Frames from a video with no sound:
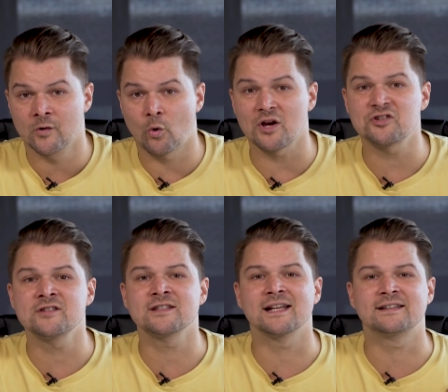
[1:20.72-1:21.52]

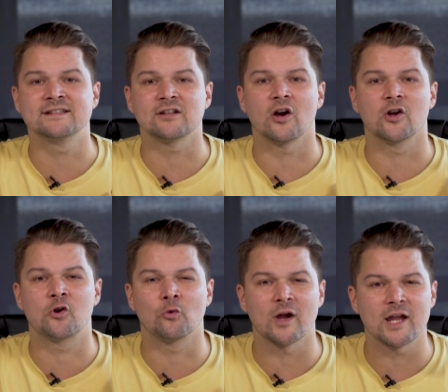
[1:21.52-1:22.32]
Questions like this are
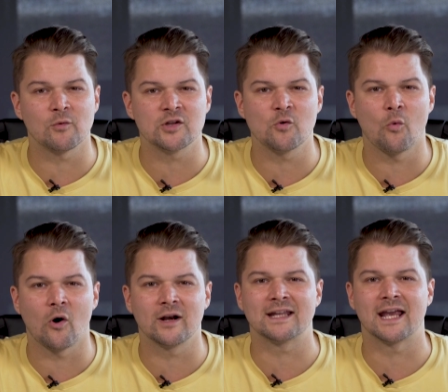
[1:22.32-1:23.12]
great when you
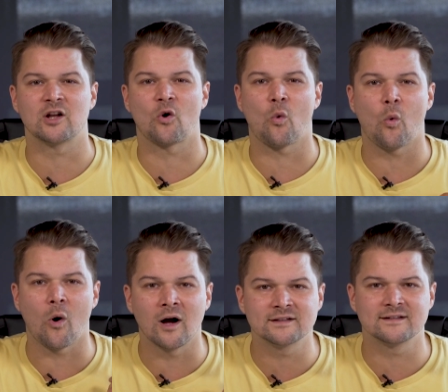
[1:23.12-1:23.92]
want to get
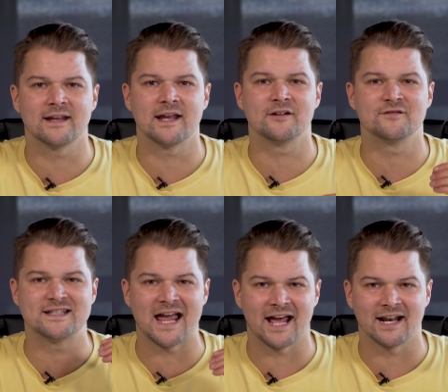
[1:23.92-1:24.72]
quantitative
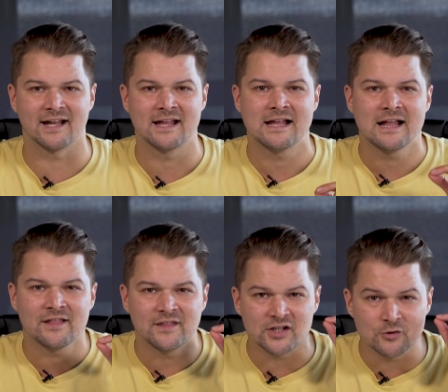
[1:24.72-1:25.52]
data
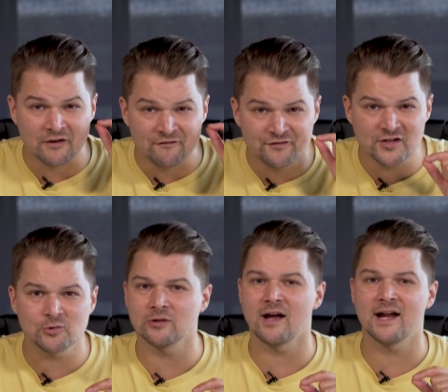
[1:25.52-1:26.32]
that you can
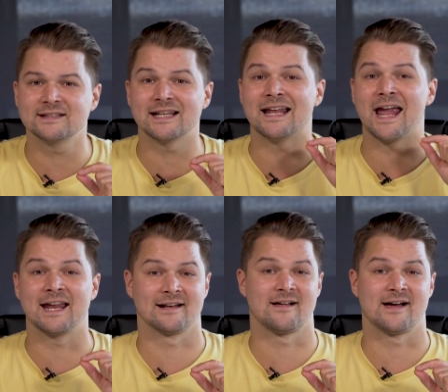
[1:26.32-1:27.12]
visualize and
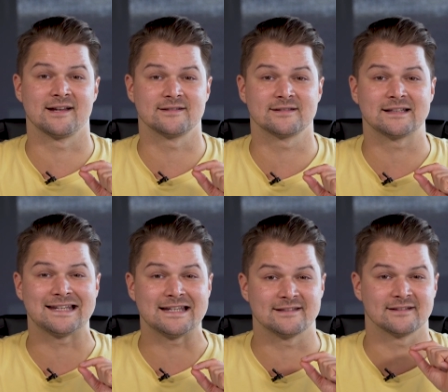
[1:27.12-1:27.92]
analyze
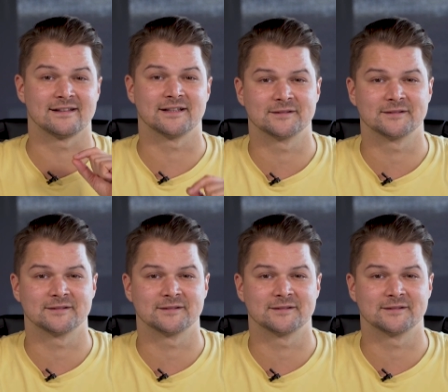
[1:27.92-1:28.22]
easily.